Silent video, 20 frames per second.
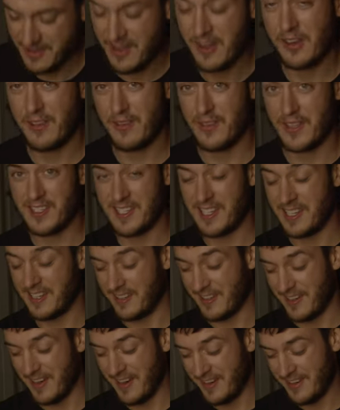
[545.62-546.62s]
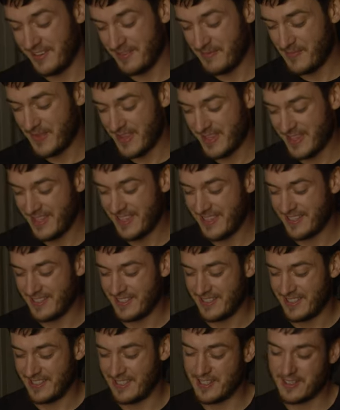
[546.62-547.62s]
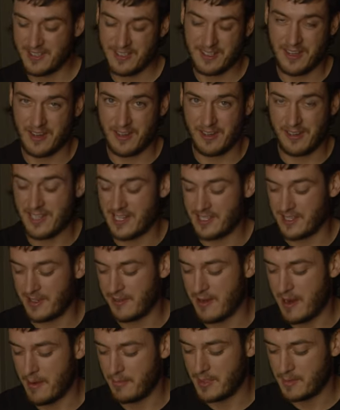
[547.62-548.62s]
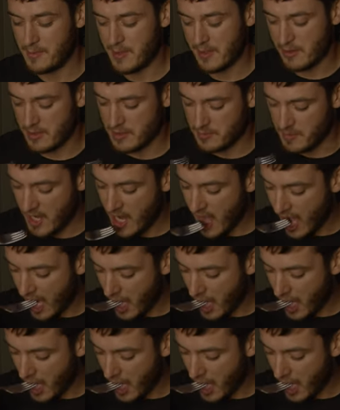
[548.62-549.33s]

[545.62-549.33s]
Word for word: I'll give the skin a go. It's going to taste like crap, it's a bit crispy.